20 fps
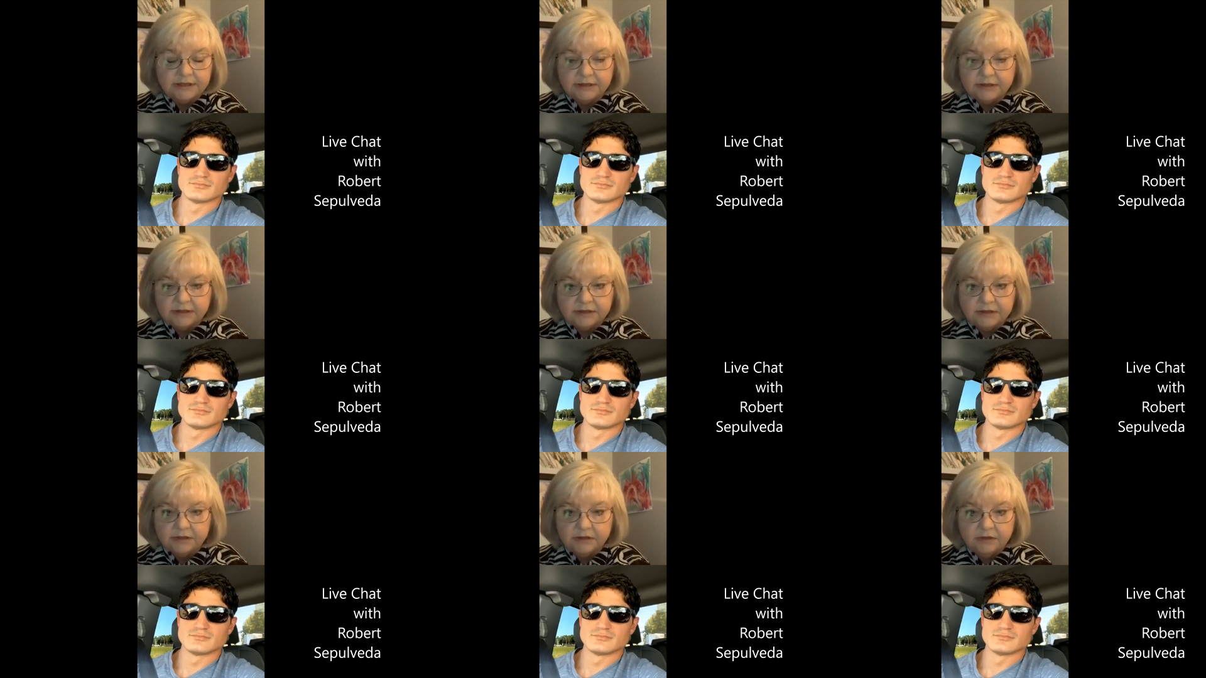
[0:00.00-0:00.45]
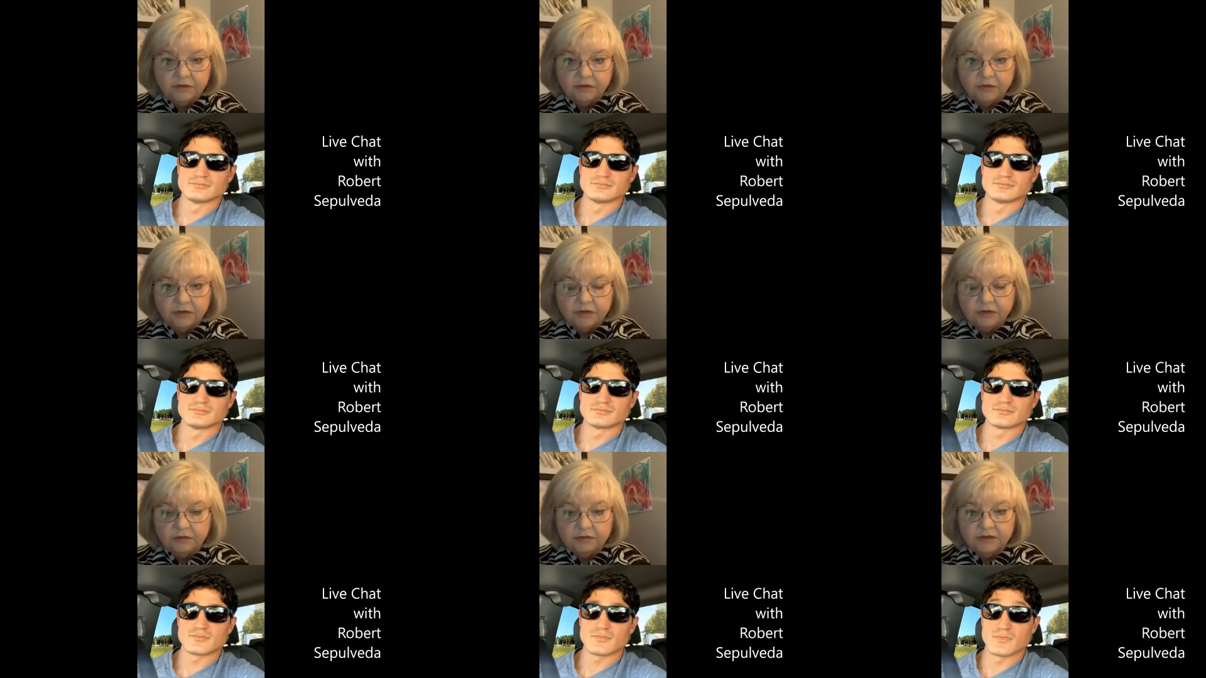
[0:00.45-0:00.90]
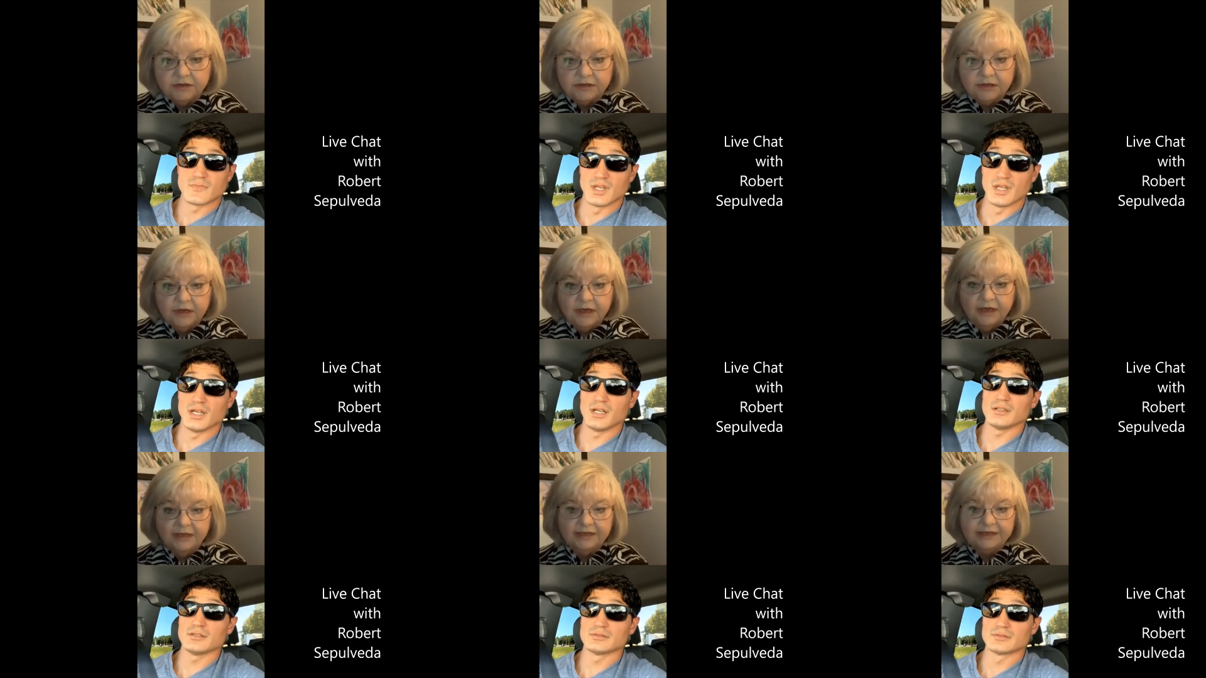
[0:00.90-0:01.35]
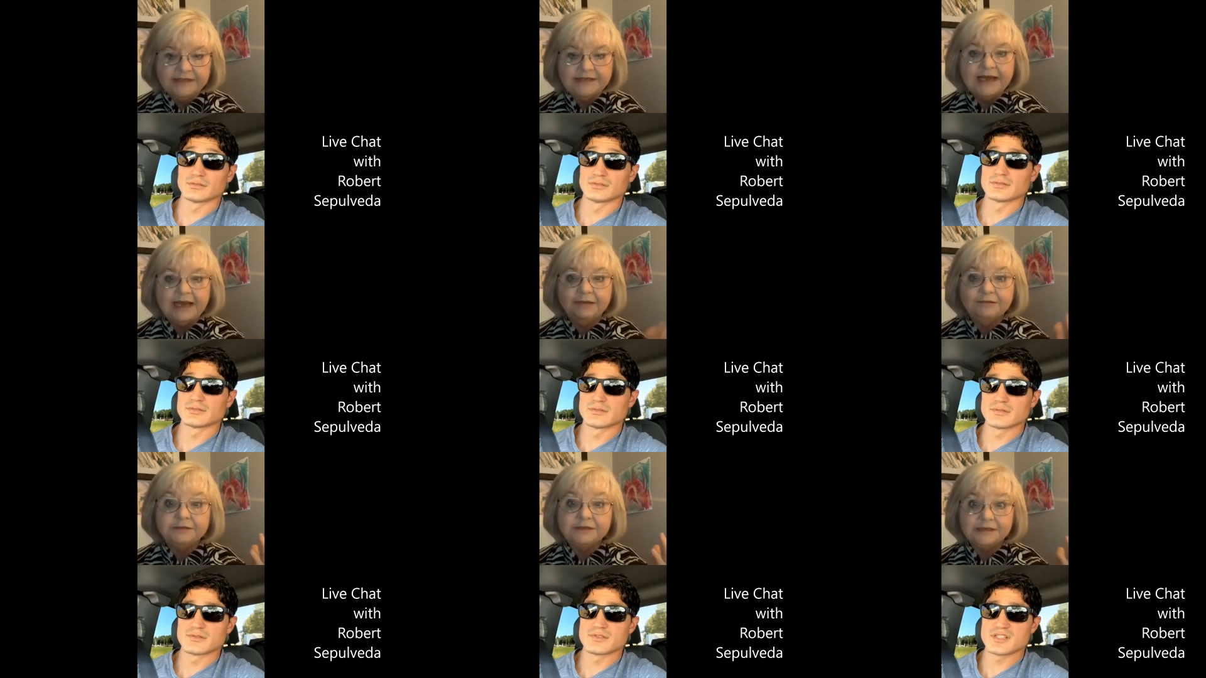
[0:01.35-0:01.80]
Speaker 1: You know, the the, yeah. the town
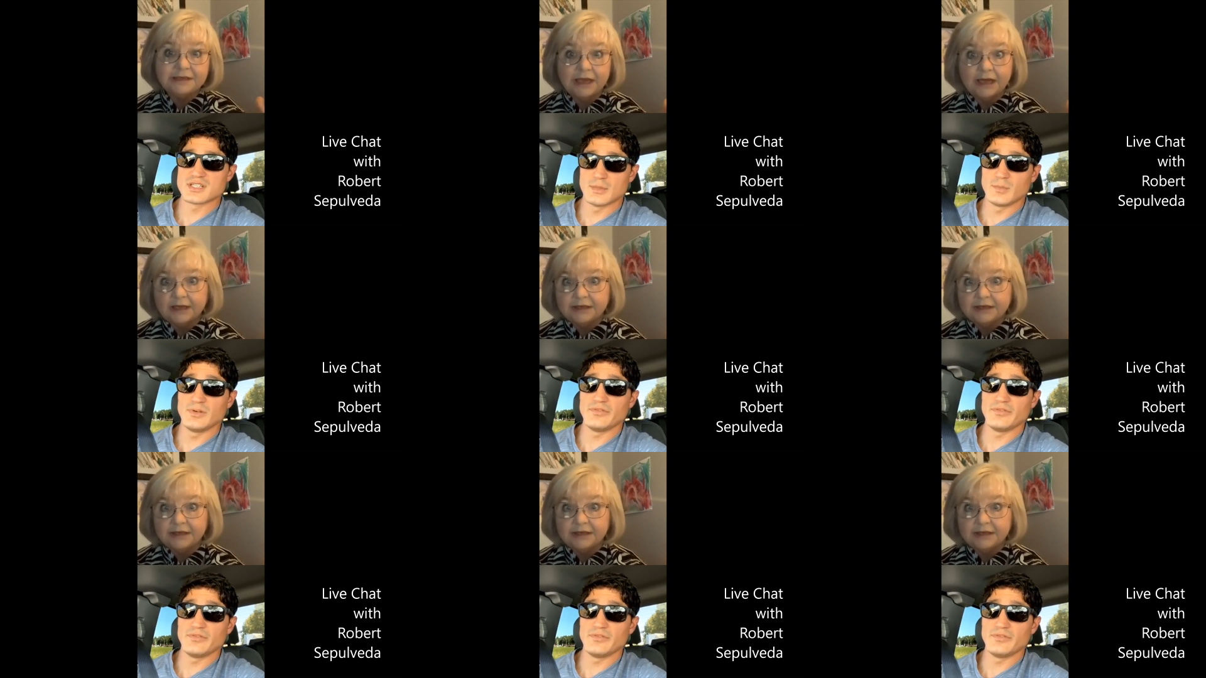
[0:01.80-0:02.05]
size of them,